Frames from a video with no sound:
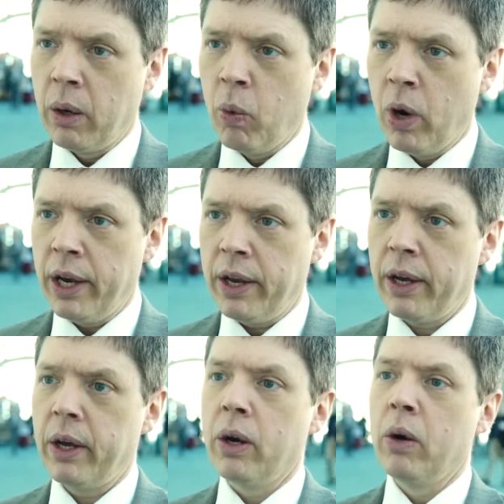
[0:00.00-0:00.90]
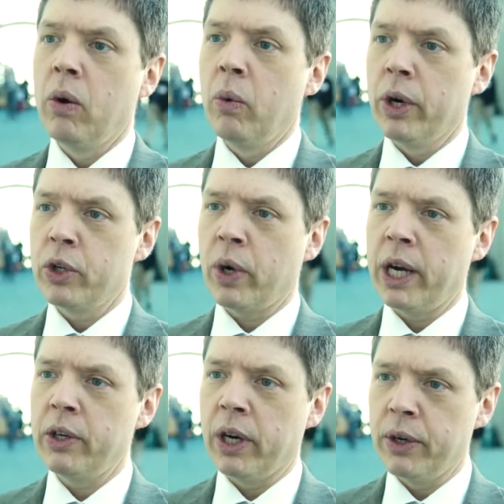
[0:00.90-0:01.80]
What we're
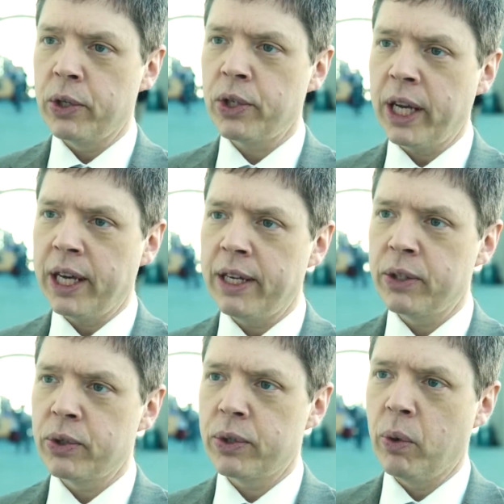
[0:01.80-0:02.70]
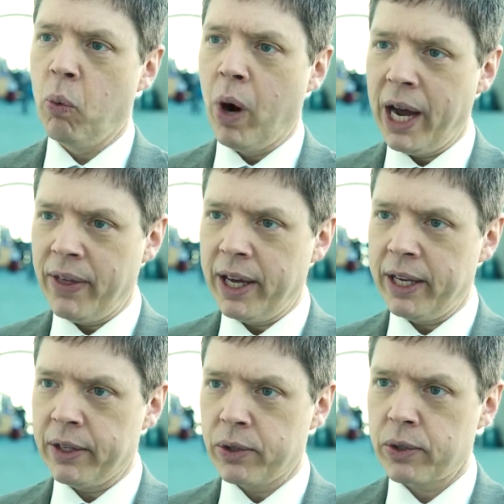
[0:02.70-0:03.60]
trying to understand is why that
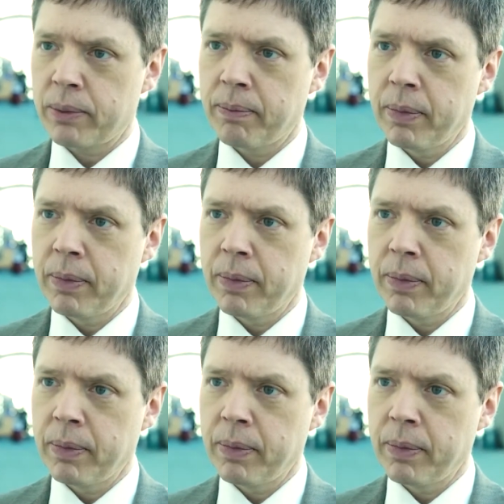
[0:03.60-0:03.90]
is.